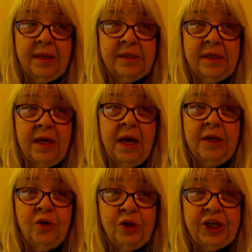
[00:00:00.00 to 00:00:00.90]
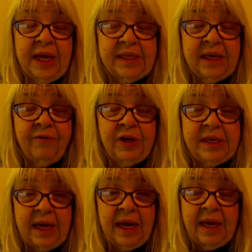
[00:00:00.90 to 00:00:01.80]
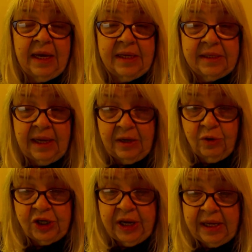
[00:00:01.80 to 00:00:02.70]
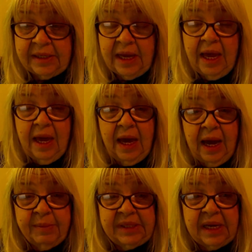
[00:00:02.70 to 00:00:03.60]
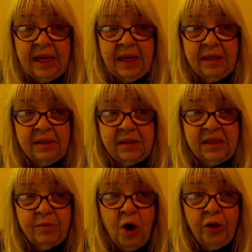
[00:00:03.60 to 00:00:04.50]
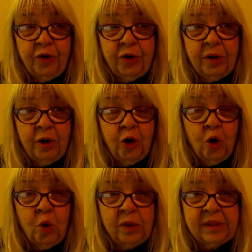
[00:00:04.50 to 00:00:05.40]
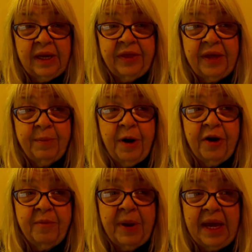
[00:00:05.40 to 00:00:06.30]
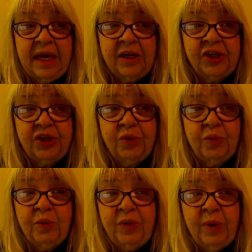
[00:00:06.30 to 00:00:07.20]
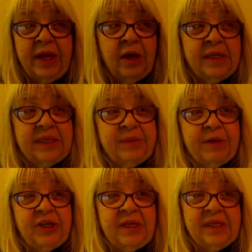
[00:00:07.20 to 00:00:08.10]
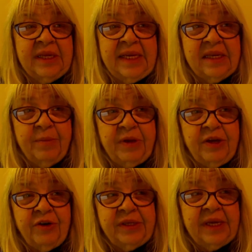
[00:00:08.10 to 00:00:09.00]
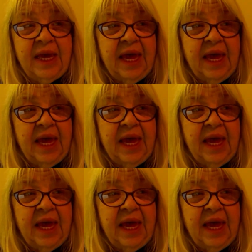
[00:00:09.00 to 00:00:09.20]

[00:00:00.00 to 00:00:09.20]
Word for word: It's a, a new chance. Every day is a new chance. I'm setting smaller goals. I think part of my issue with weight loss, especially this last couple of years,